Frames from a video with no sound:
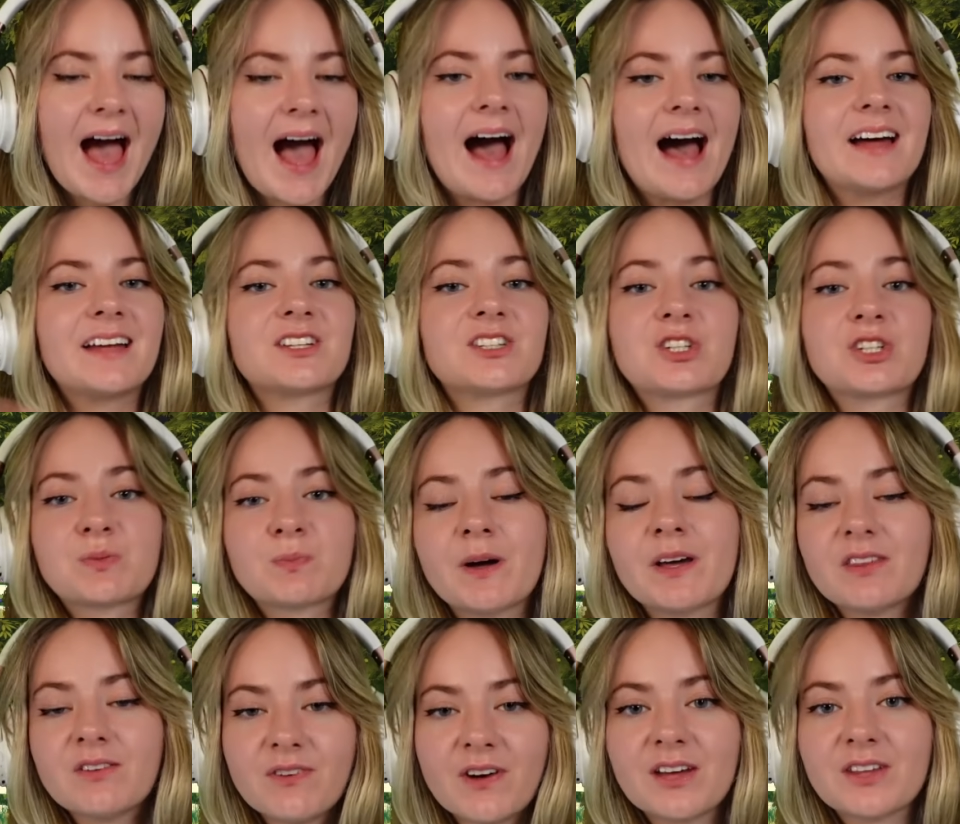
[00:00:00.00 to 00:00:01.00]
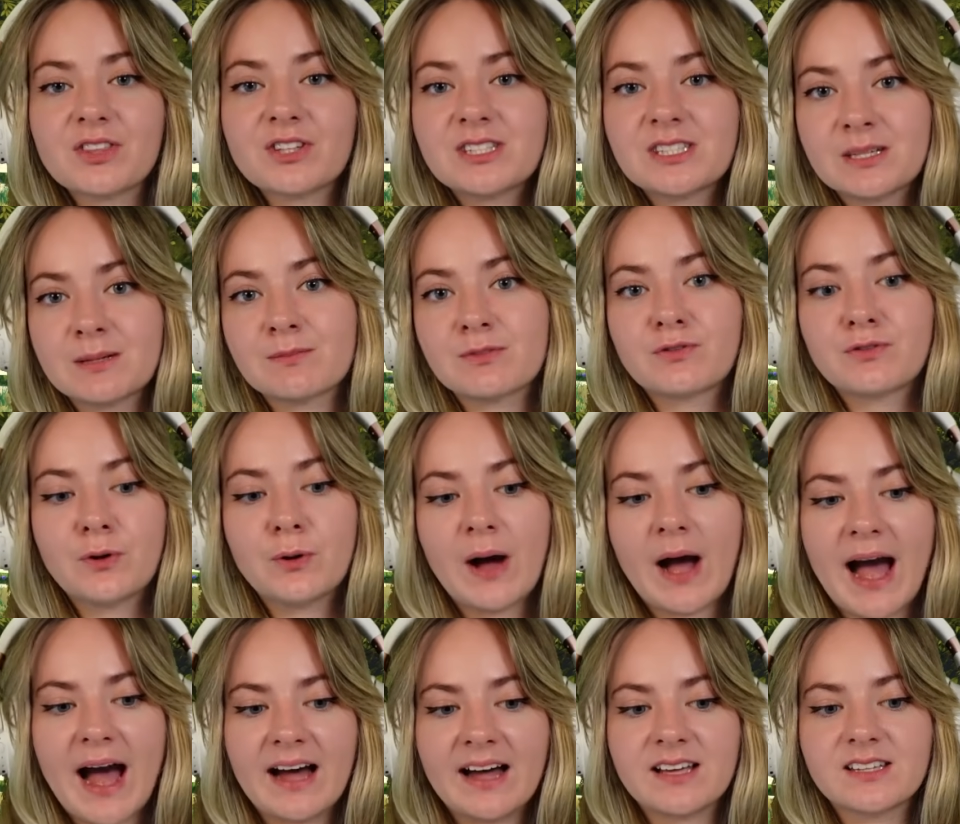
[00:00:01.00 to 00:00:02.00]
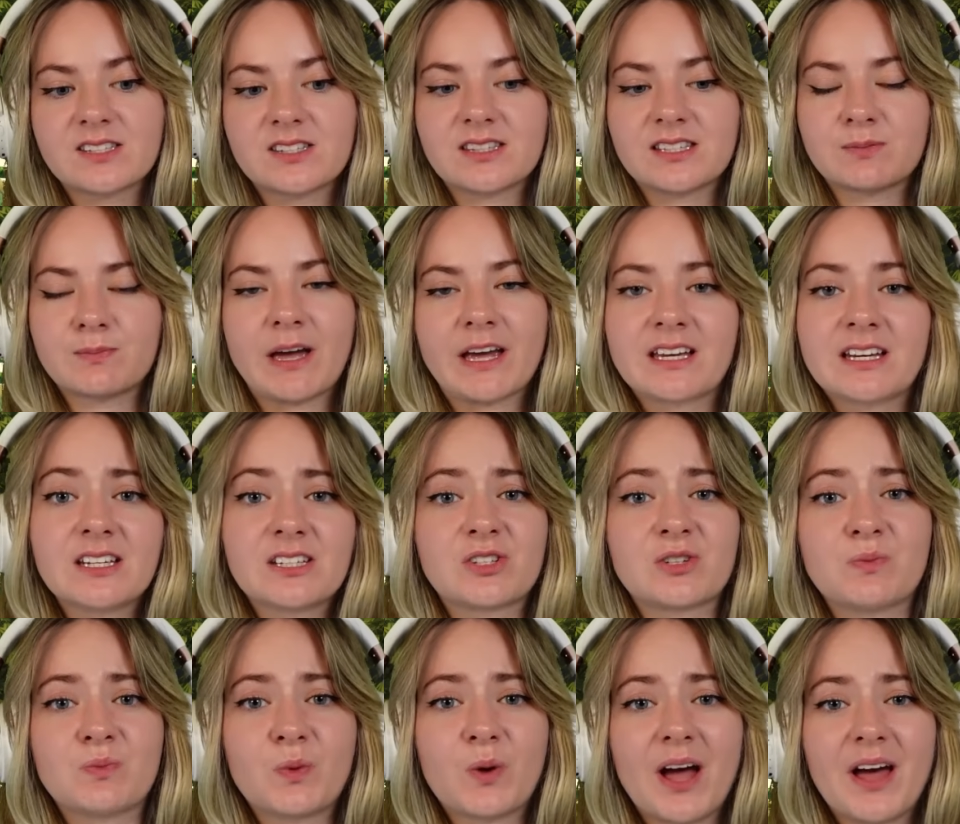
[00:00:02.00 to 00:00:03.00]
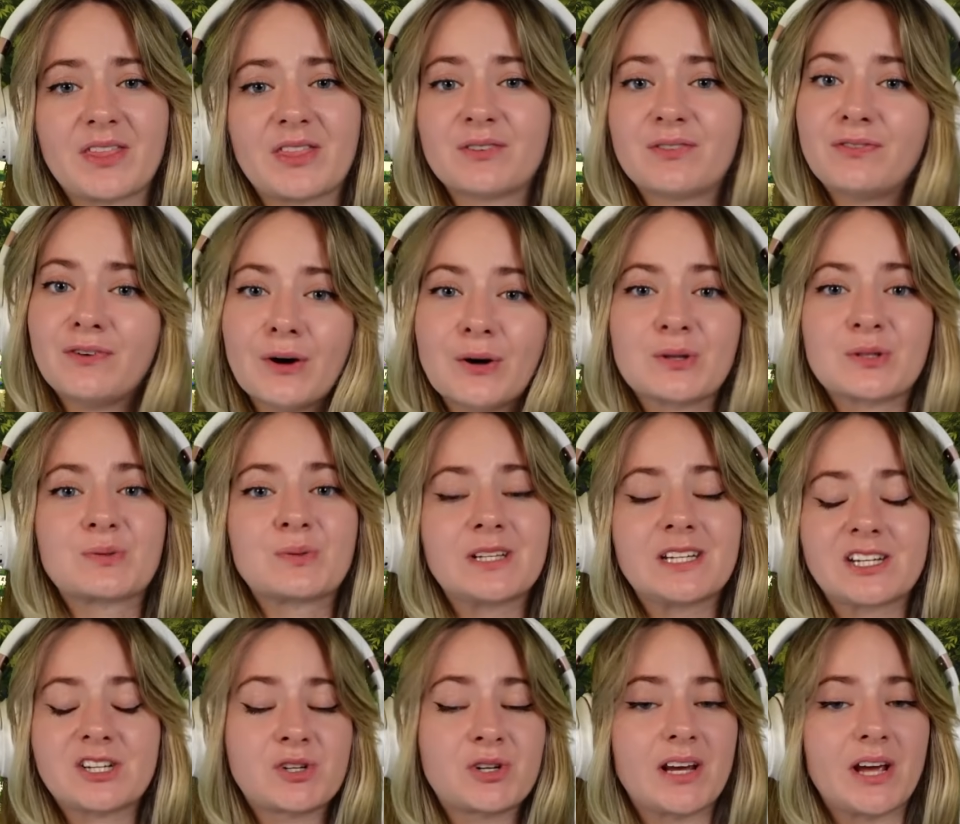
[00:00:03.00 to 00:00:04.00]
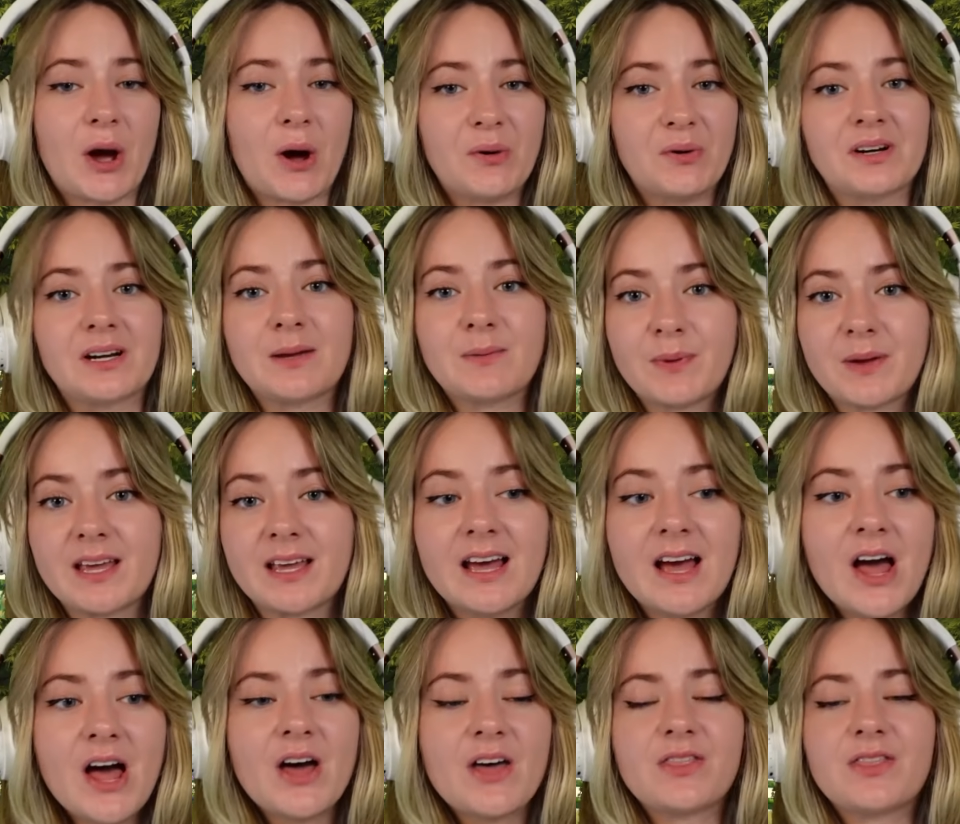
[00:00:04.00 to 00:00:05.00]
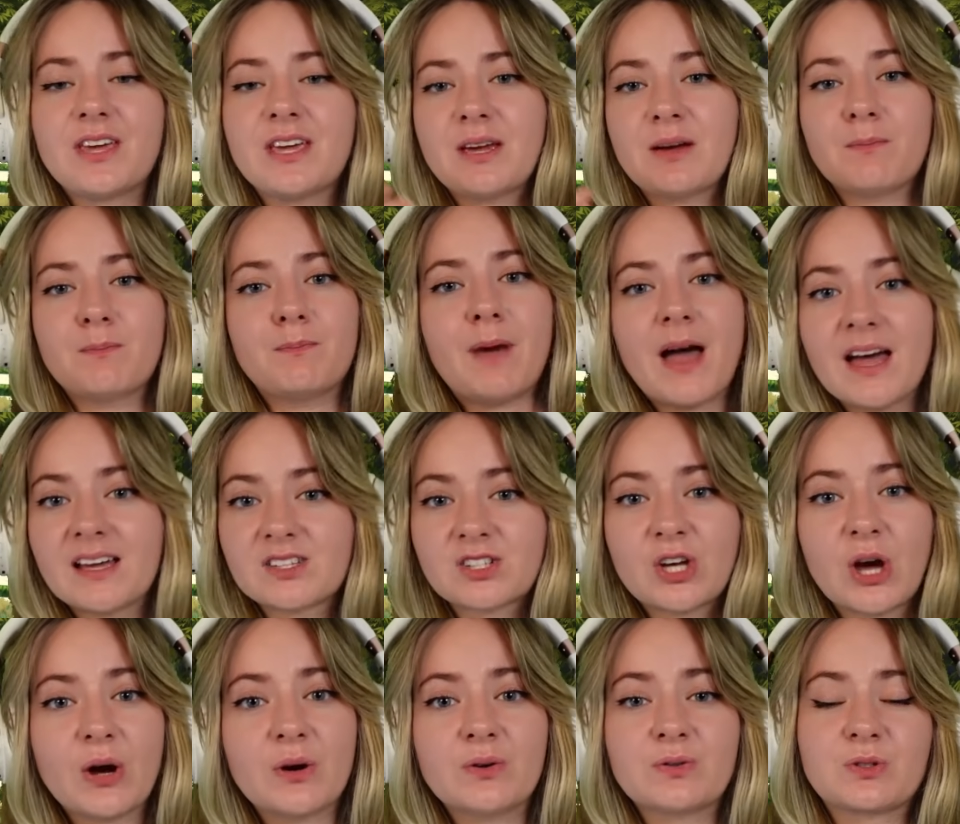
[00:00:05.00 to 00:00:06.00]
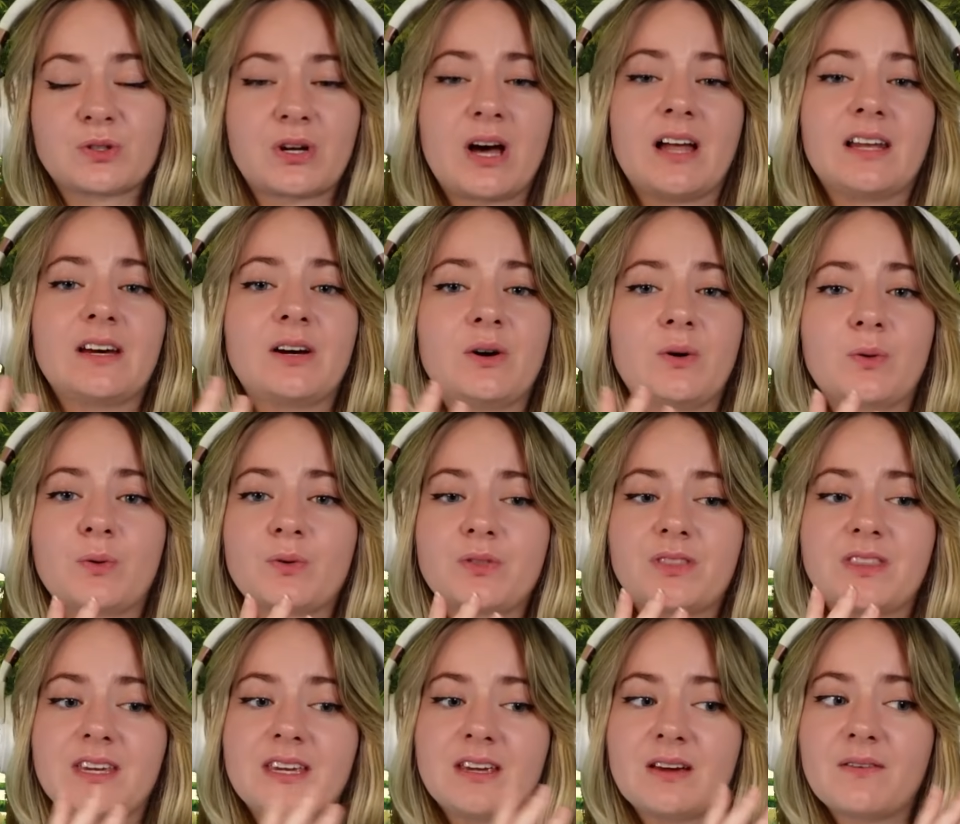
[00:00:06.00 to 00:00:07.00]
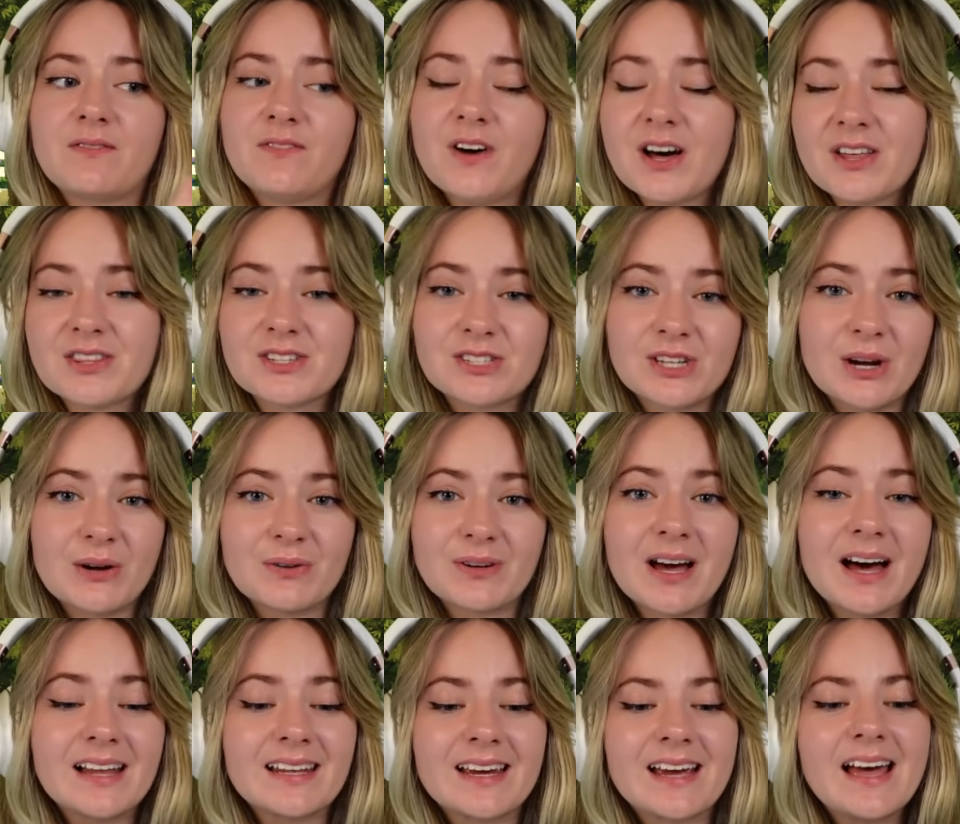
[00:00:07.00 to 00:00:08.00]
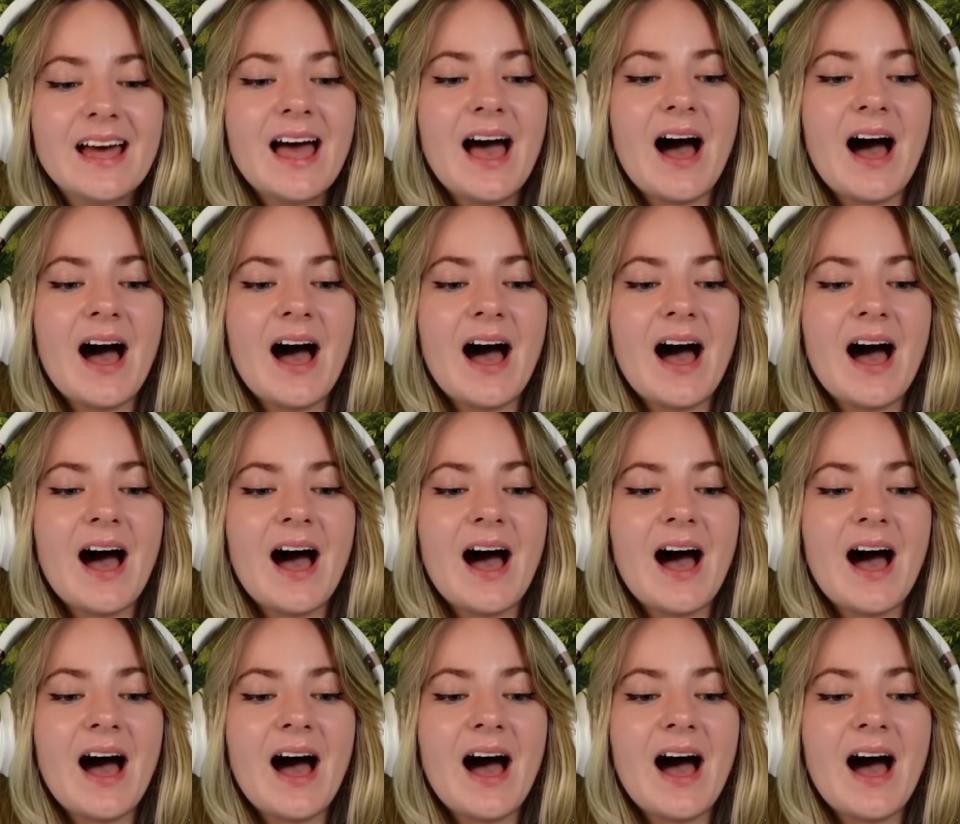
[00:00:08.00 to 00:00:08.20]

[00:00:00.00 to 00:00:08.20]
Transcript: and despite the fact that Sims 4 has this mechanism where the foals will literally only be the mare's coat color or the father's coat color,